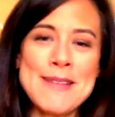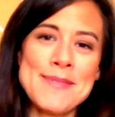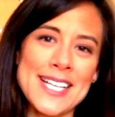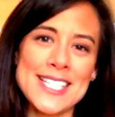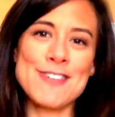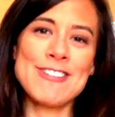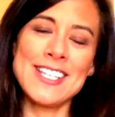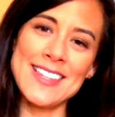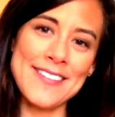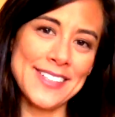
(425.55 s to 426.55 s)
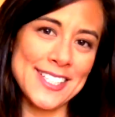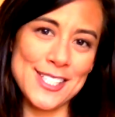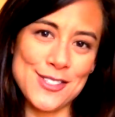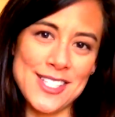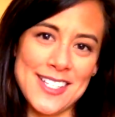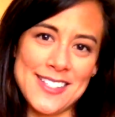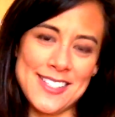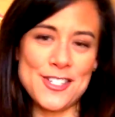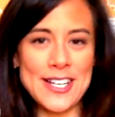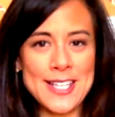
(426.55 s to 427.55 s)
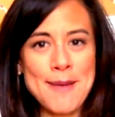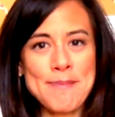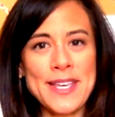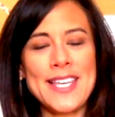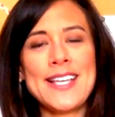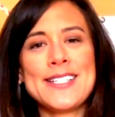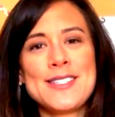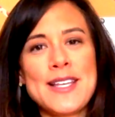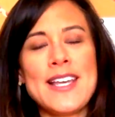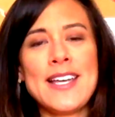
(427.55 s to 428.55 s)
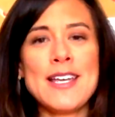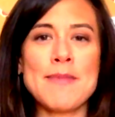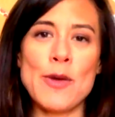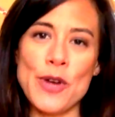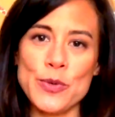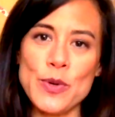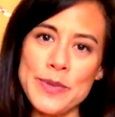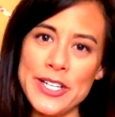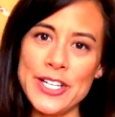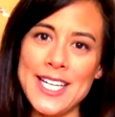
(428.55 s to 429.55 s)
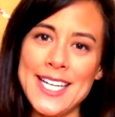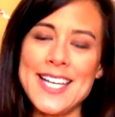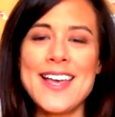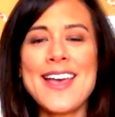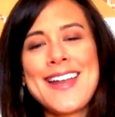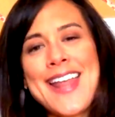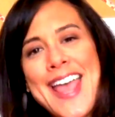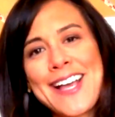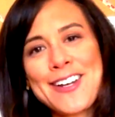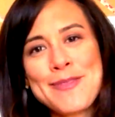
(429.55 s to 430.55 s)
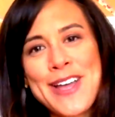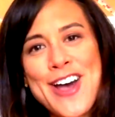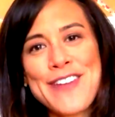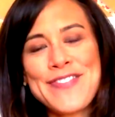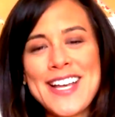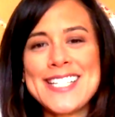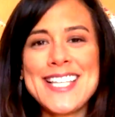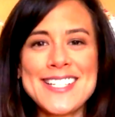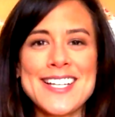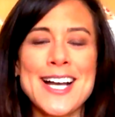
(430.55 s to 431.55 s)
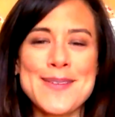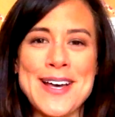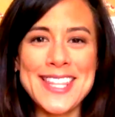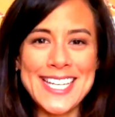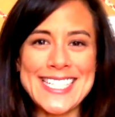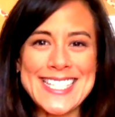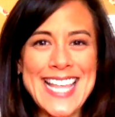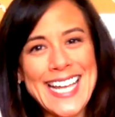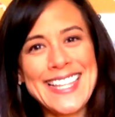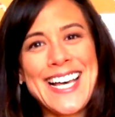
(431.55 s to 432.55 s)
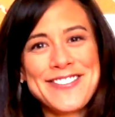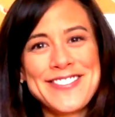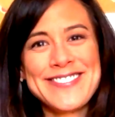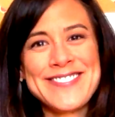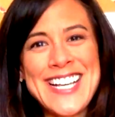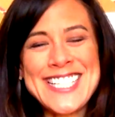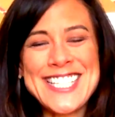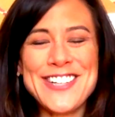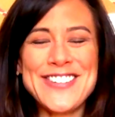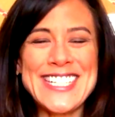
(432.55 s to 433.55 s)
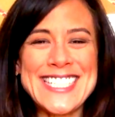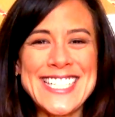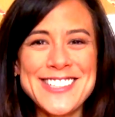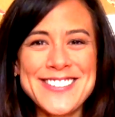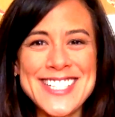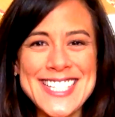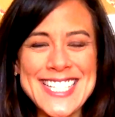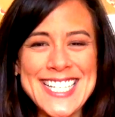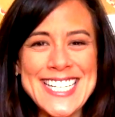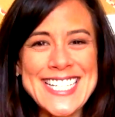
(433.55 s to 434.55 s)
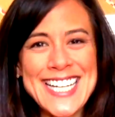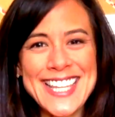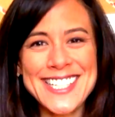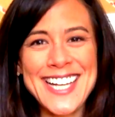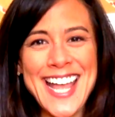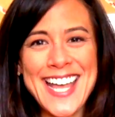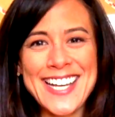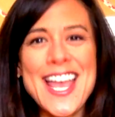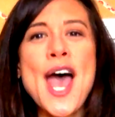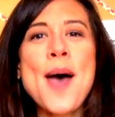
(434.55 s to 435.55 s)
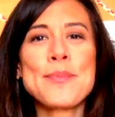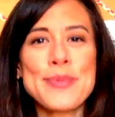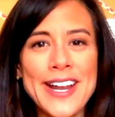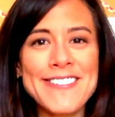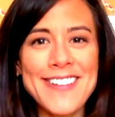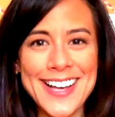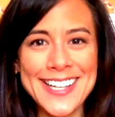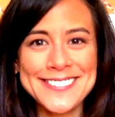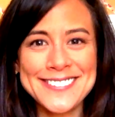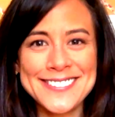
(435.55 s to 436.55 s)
because I really love excuses to dress up as in my Wonder Woman hoodie and hang out in my office and talk about things that I love. So until we see each other again, brave on.